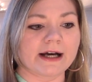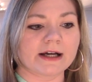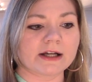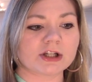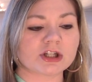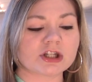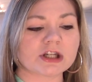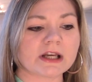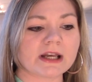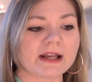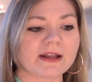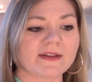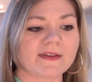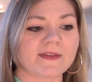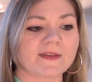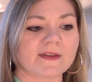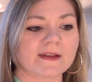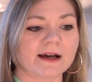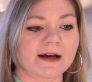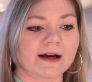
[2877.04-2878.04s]
she
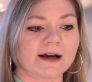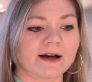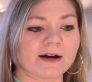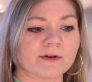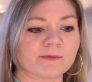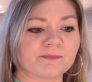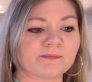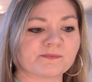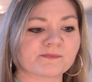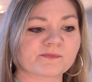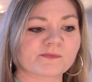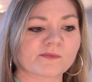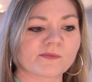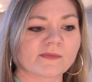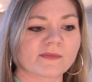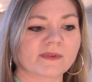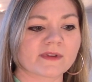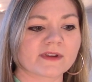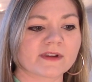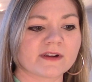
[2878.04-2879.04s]
is, I
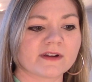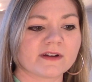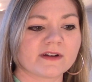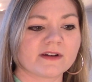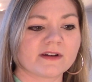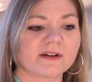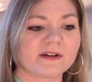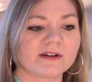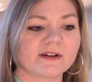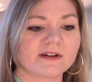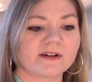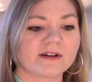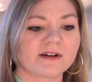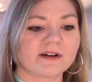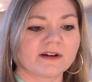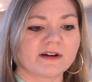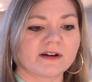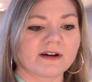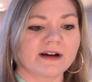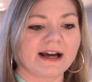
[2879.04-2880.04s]

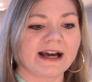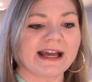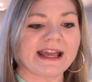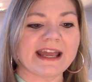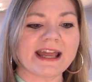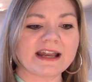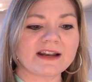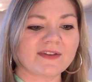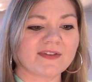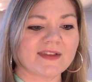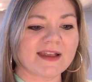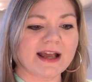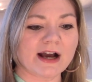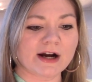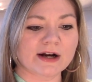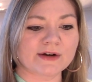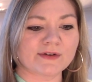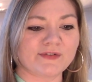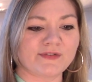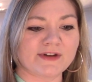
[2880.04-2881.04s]
hate to say
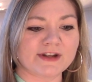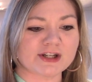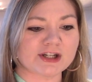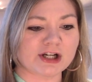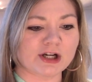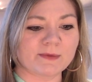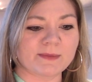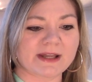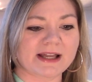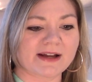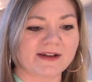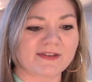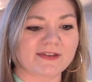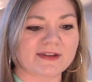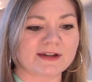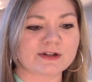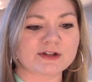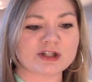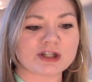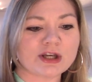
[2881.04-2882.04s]
artificial because
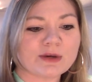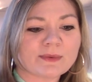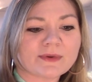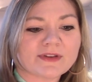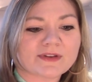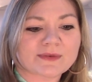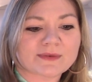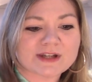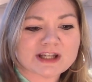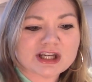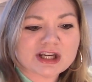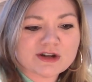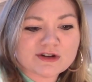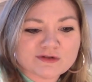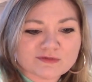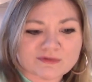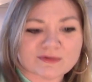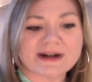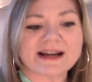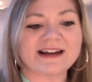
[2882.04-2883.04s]

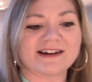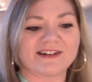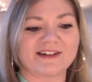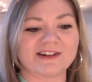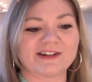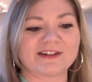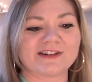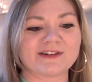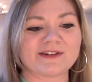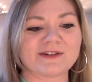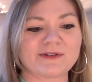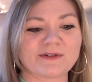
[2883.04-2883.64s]
she's real.